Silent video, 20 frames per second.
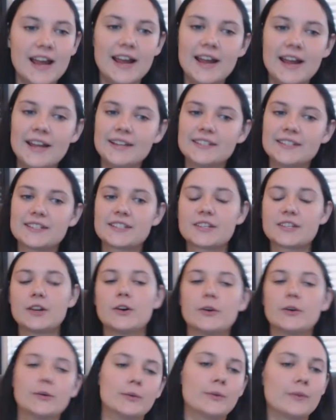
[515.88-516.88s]
And
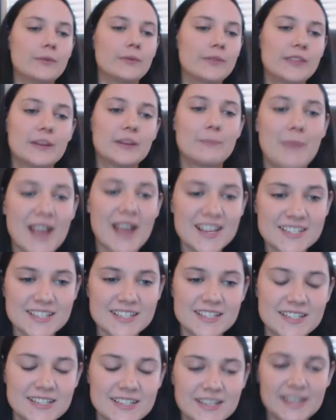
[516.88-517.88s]
so the
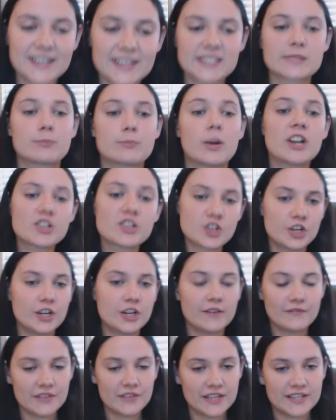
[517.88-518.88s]
best
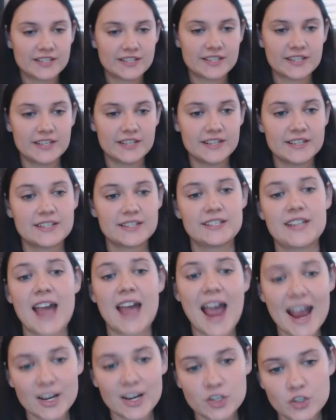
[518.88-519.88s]
expression of this is
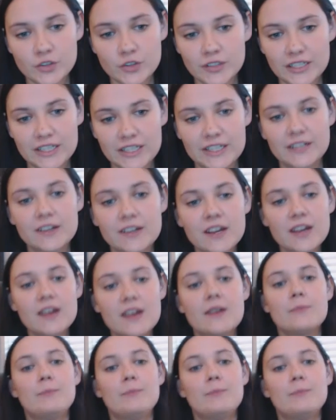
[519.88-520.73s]
to actually